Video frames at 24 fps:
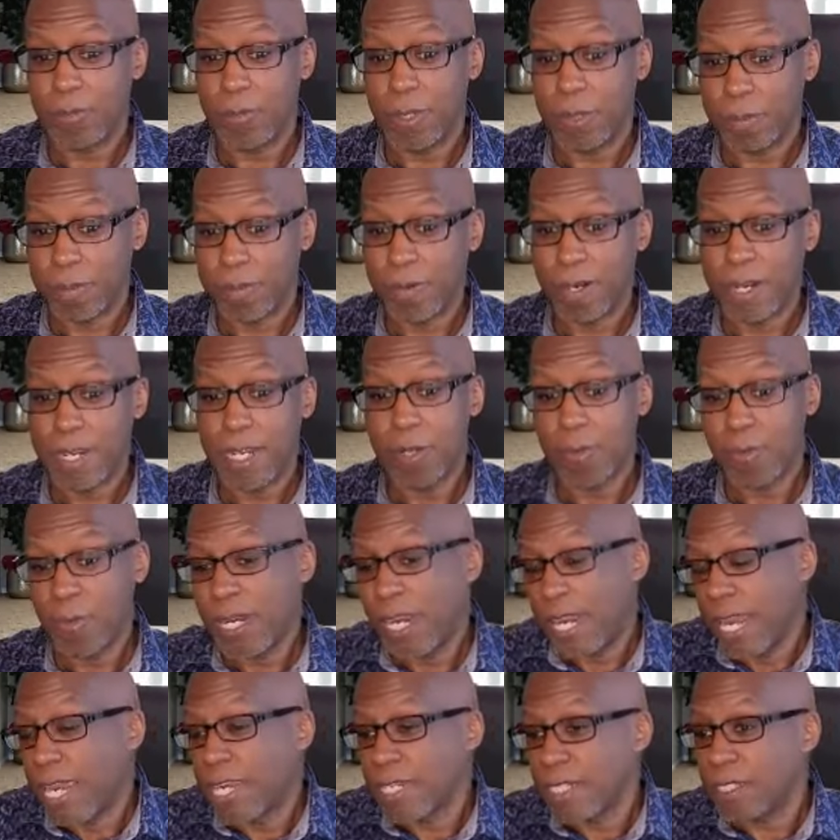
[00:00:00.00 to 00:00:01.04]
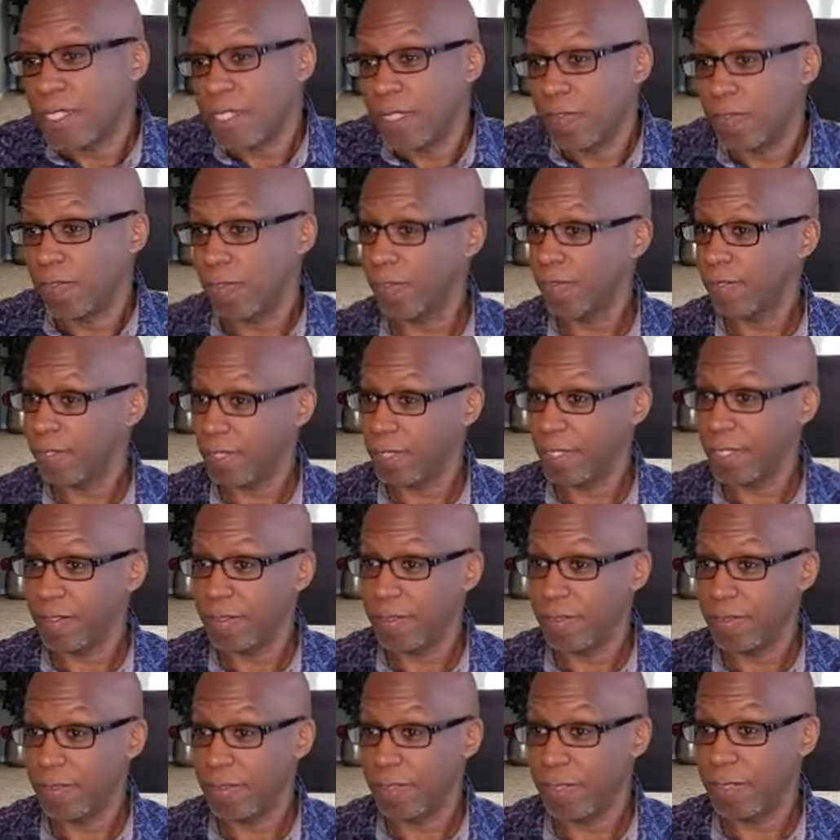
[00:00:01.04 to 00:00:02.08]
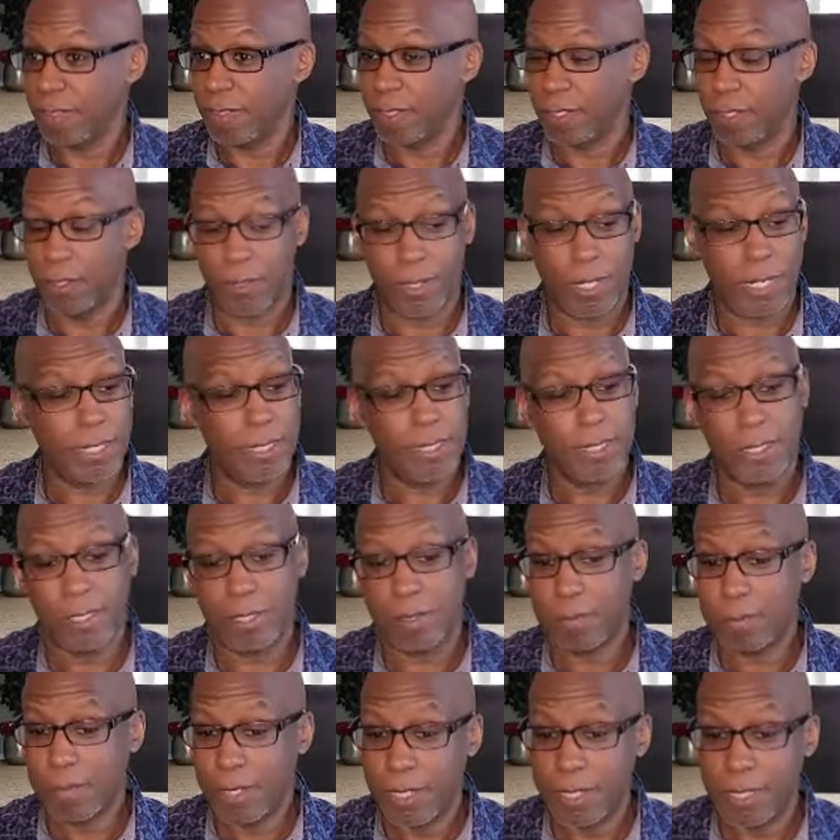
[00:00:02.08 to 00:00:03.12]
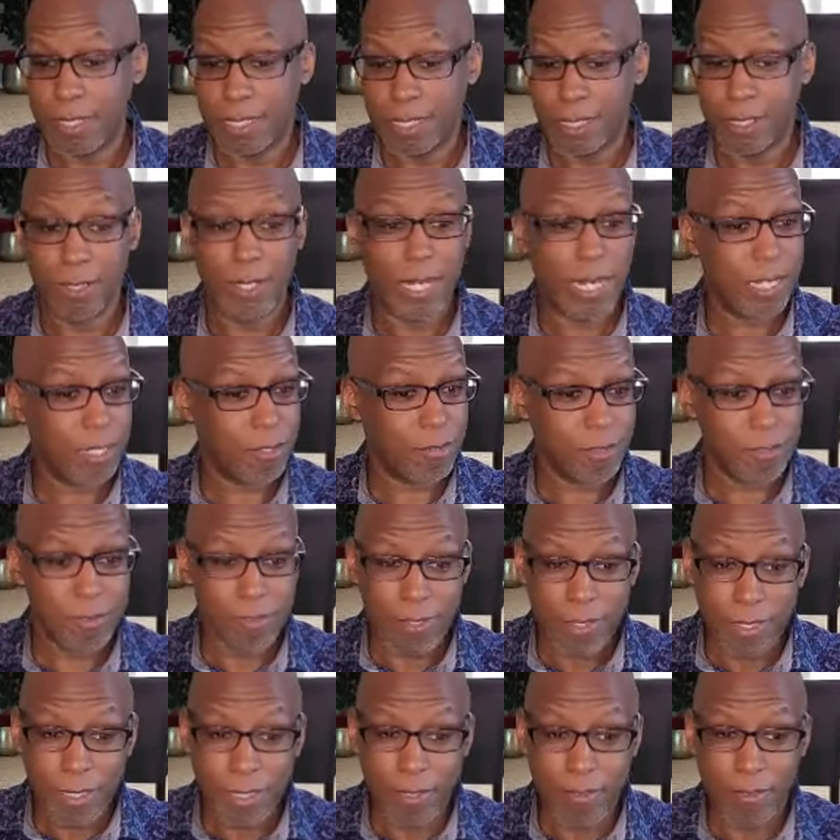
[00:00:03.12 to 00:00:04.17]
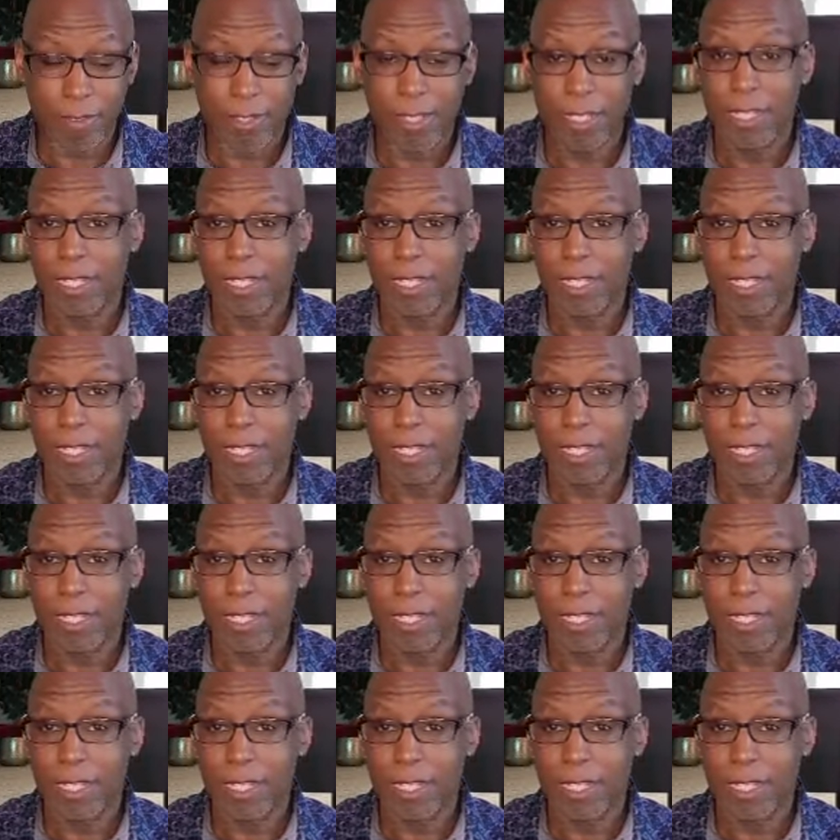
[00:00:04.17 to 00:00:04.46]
we pray, we're asking for relief? Lord, I need some money. You ask for yes. relief.